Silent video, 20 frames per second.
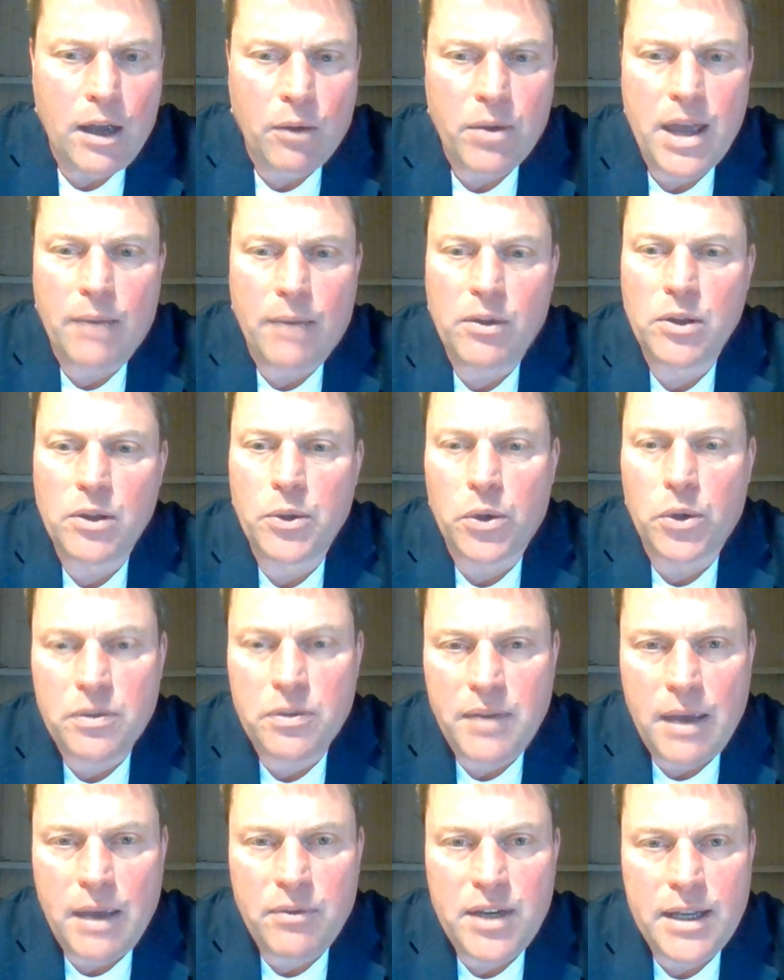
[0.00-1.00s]
We have a lot
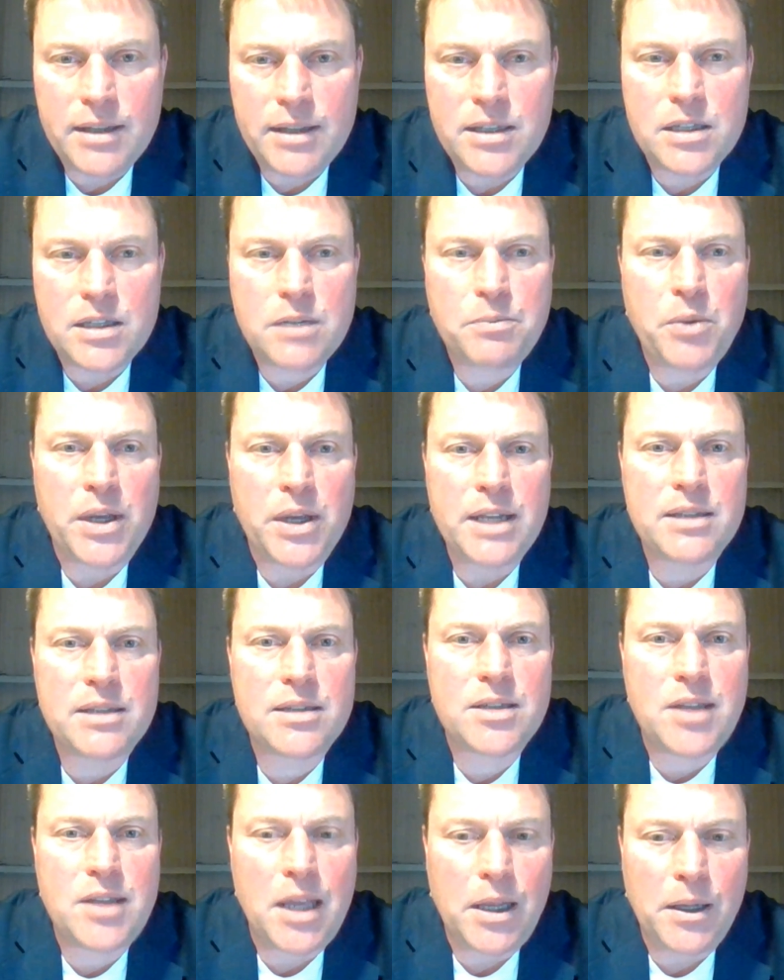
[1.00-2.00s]
of evidence, but it's
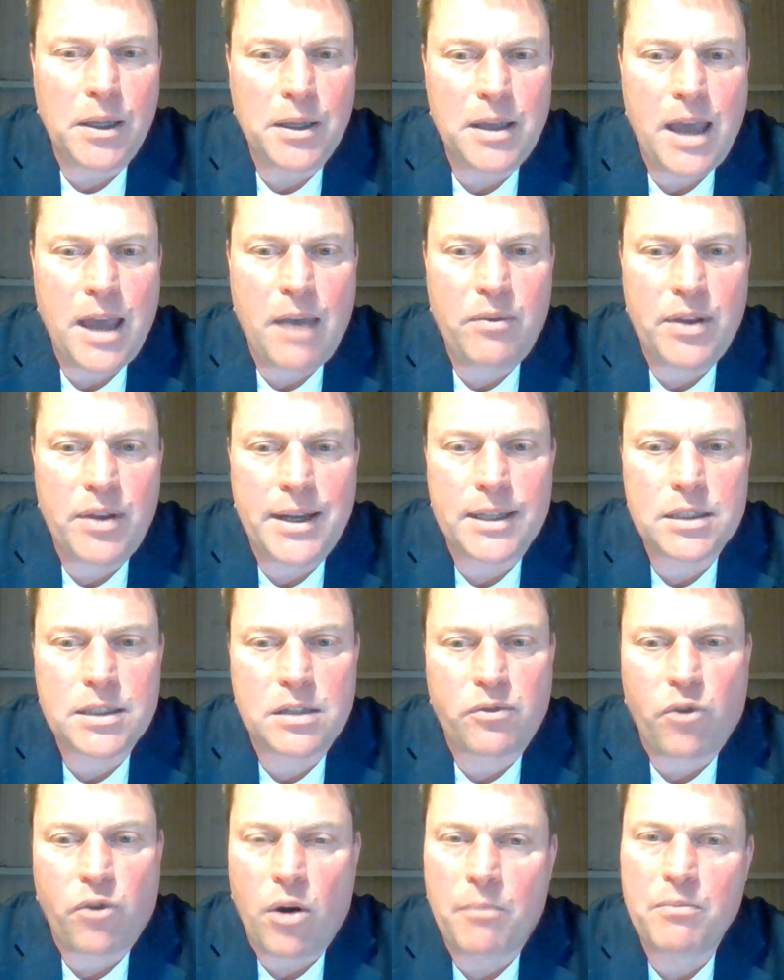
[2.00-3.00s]
still
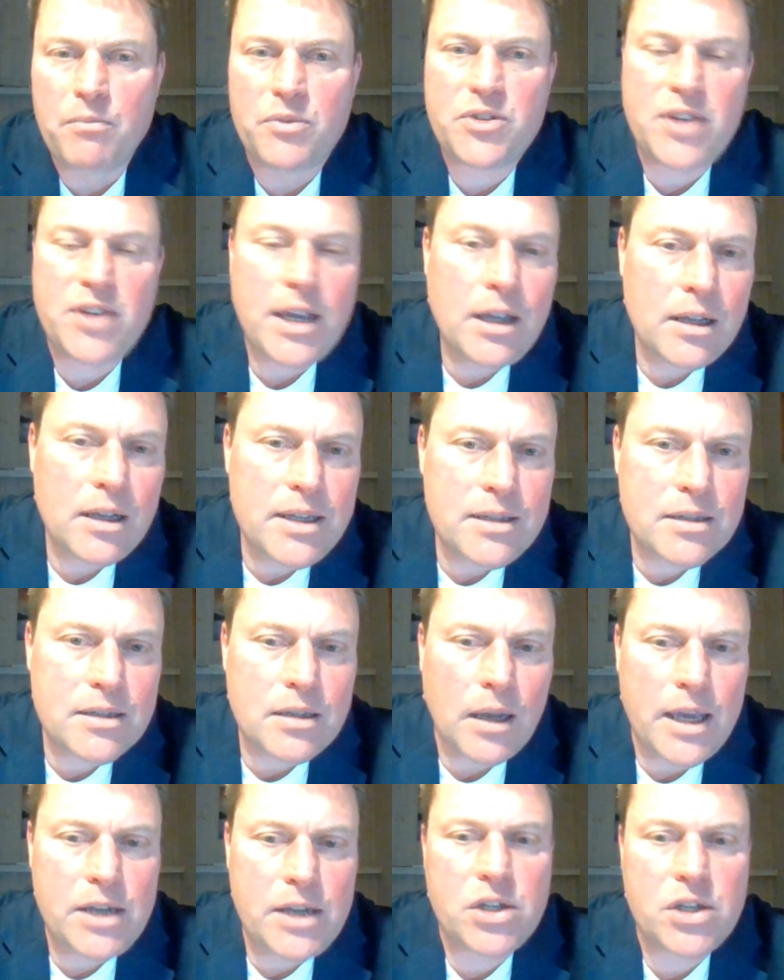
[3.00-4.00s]
evidence from single
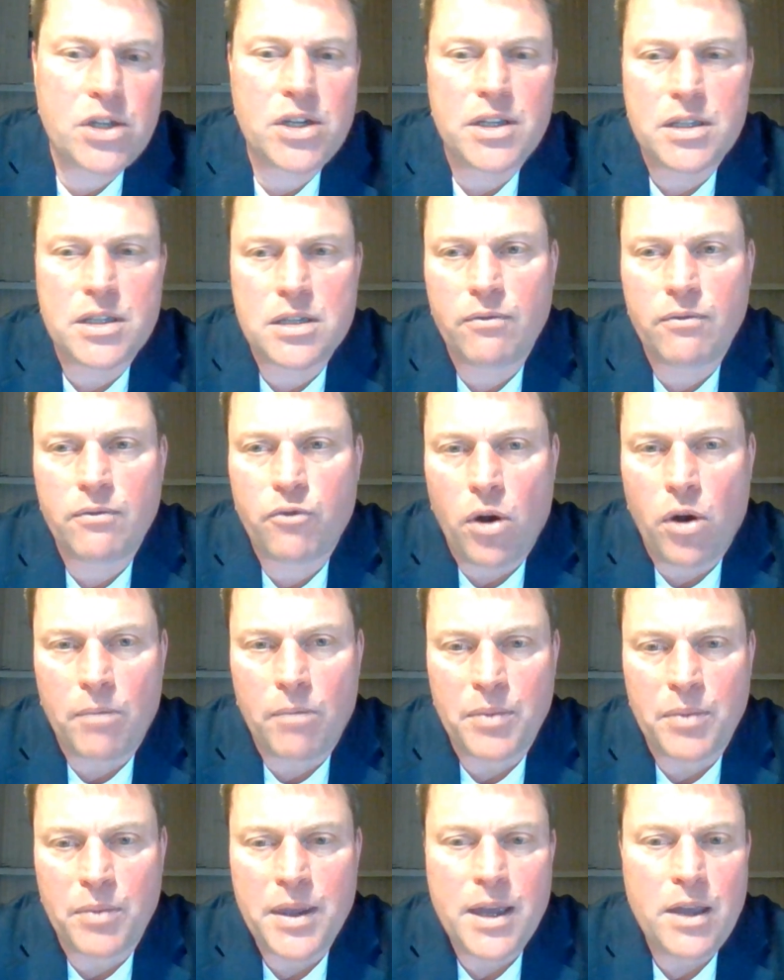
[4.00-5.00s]
installations and
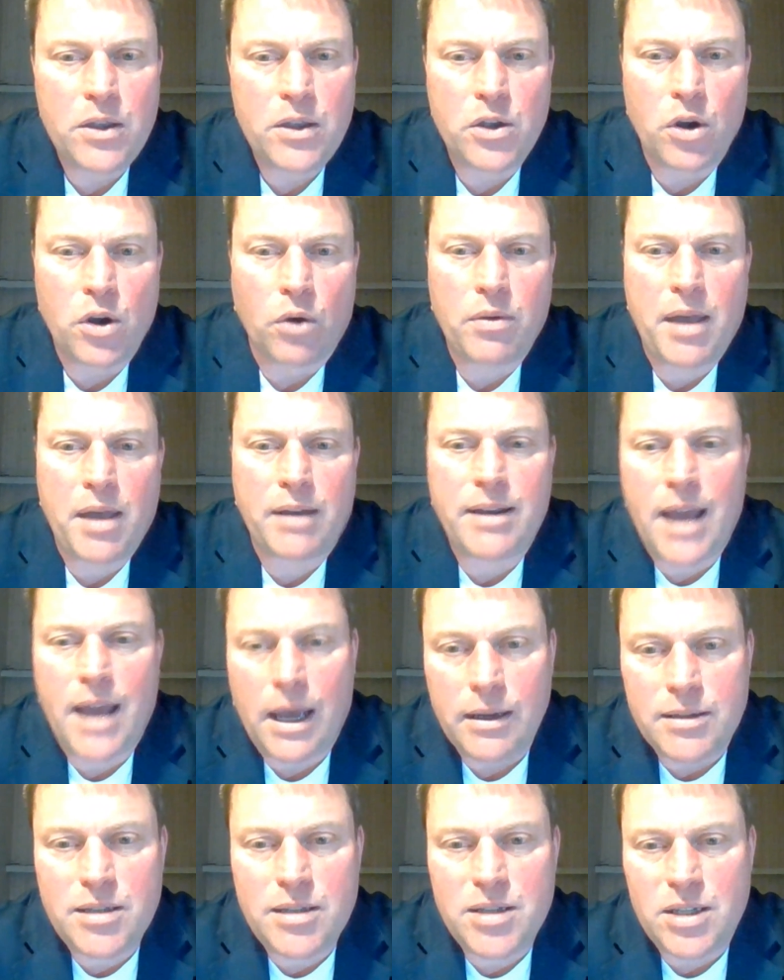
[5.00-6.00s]
from
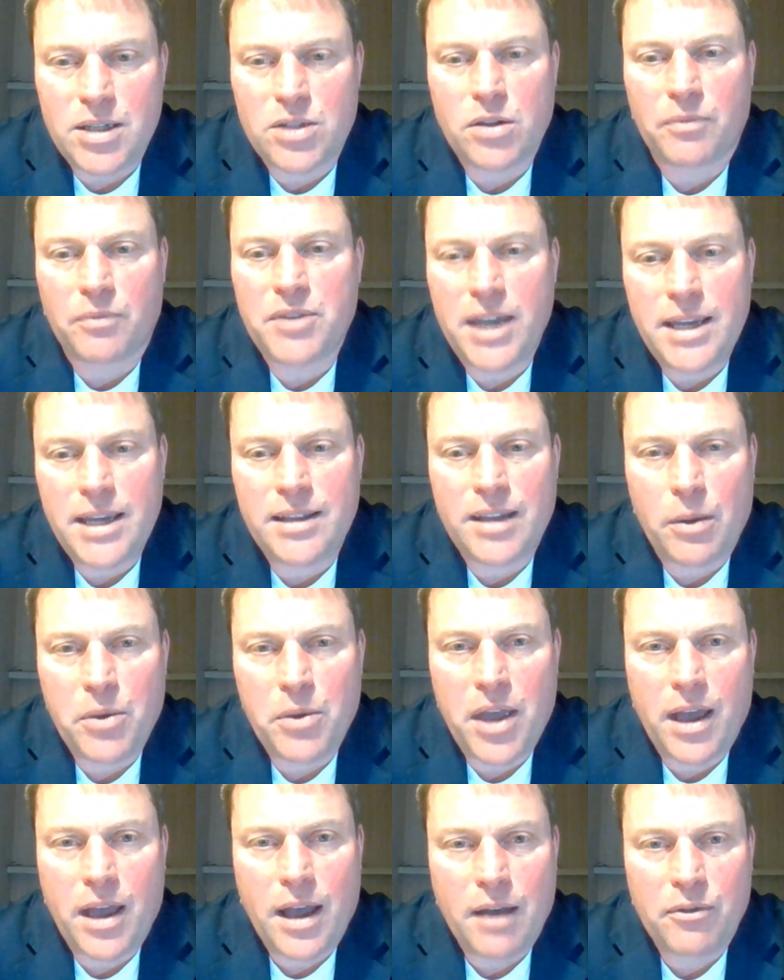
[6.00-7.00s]
analysis of data
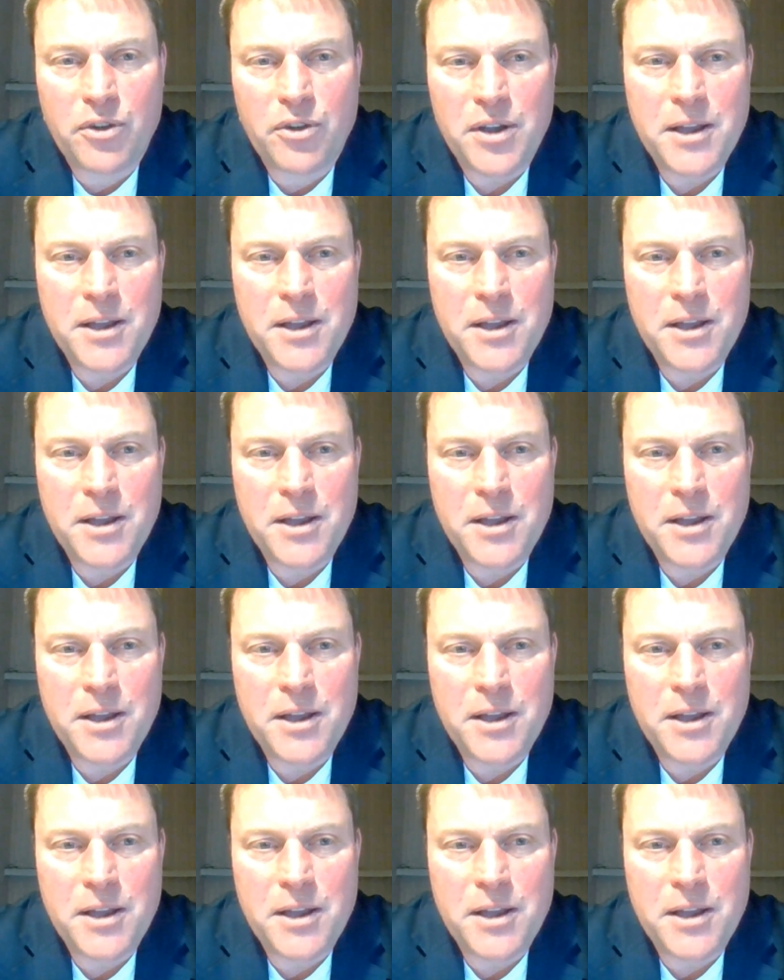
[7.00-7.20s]
we have.